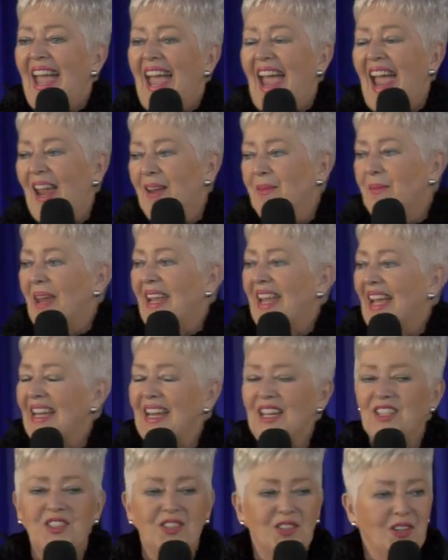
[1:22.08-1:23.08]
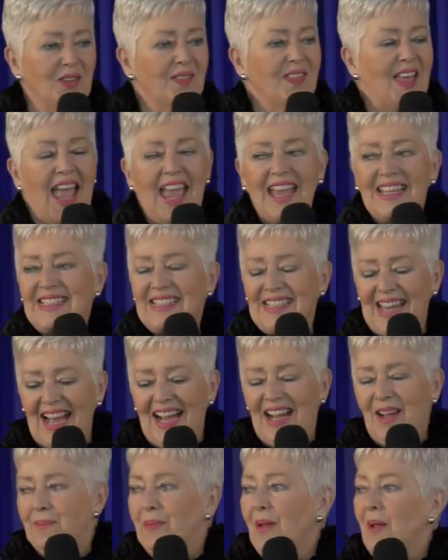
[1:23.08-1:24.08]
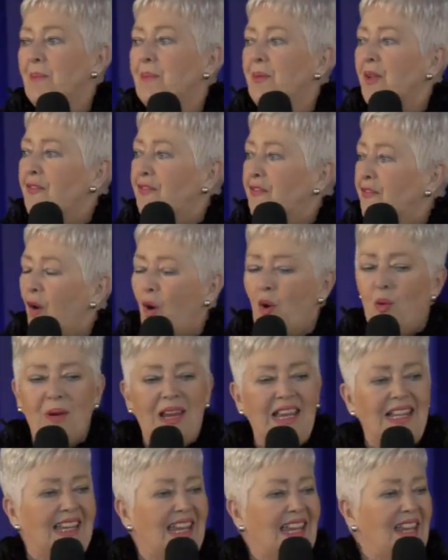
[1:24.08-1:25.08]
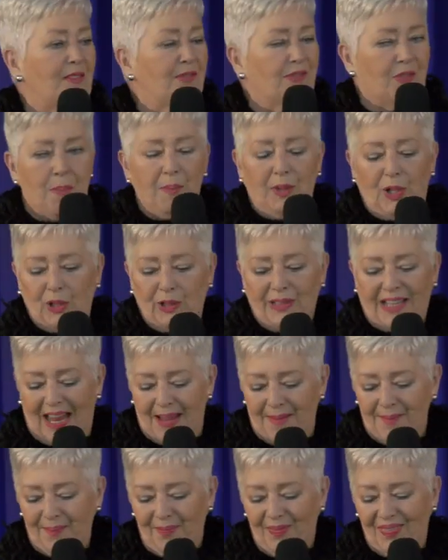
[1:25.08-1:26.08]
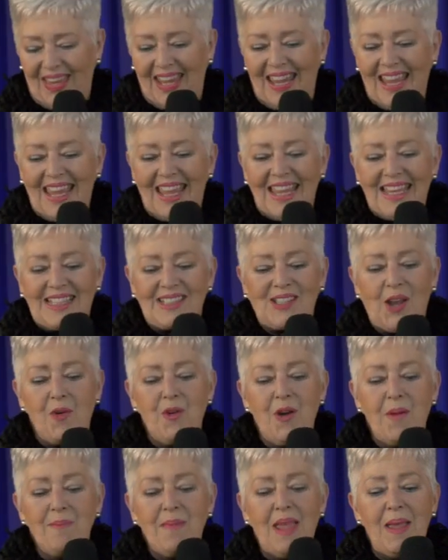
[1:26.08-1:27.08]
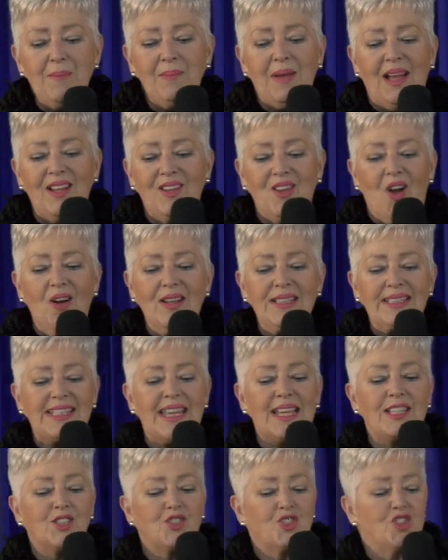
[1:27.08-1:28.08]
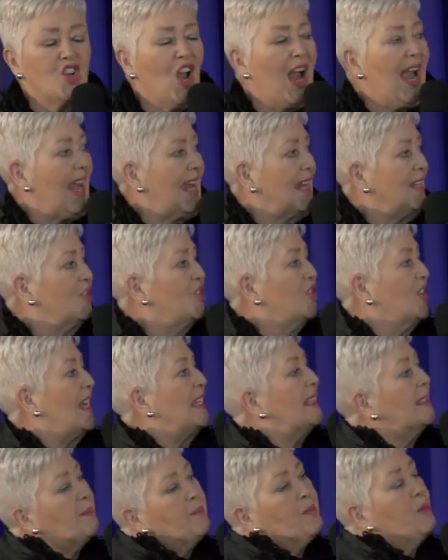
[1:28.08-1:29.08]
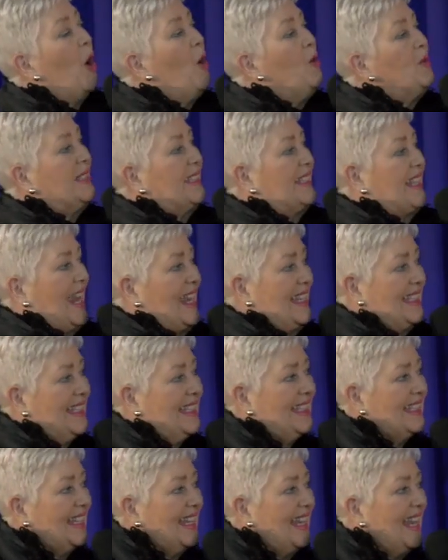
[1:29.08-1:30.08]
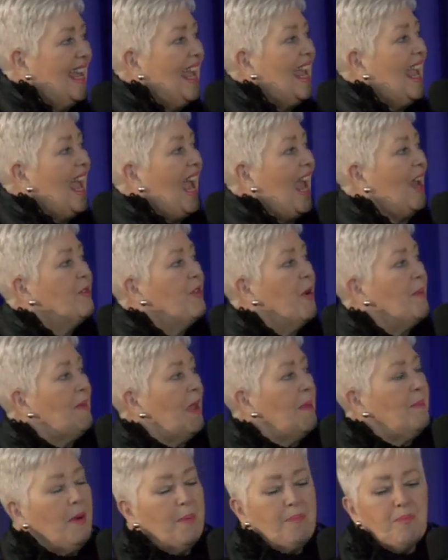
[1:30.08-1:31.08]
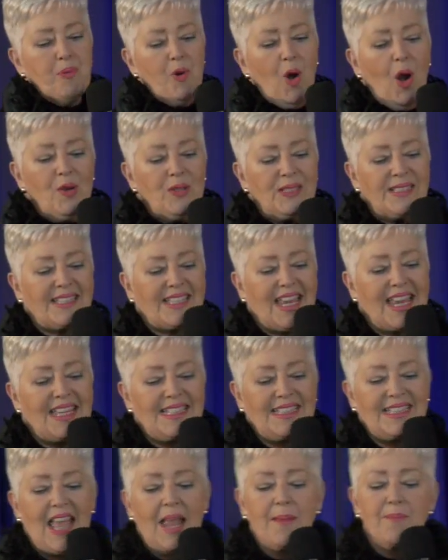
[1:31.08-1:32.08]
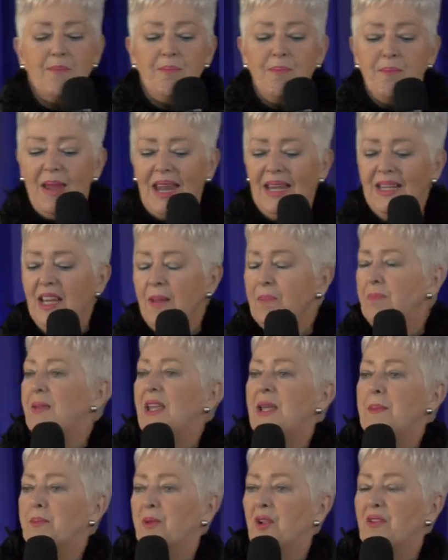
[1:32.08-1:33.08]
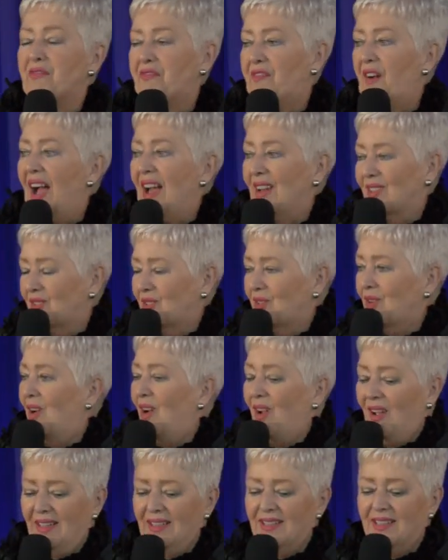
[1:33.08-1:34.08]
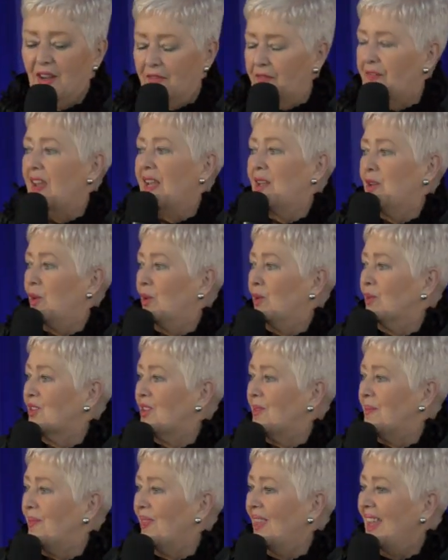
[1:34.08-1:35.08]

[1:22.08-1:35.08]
And we're going to do that uh, before we leave the building. So remember, God says change is a process. And remember, process that many people find difficult.